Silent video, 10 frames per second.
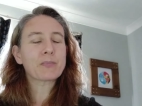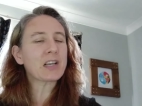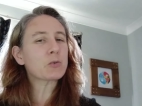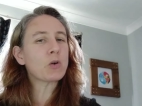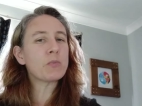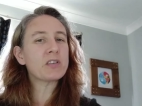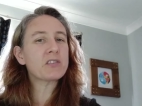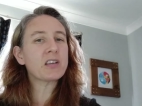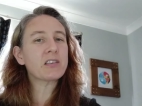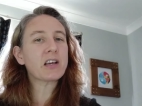as we're
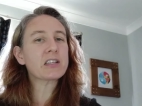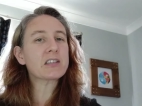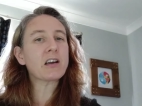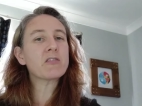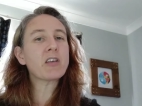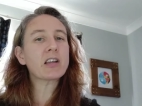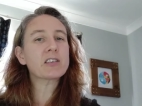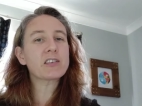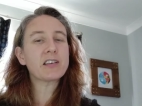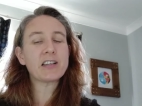missing that
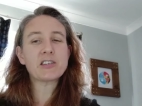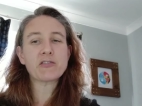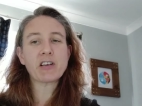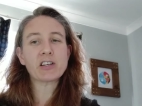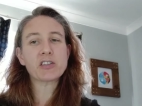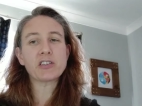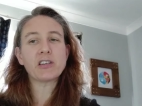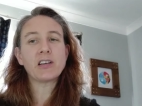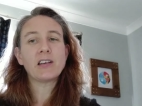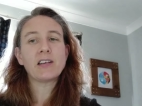direct interaction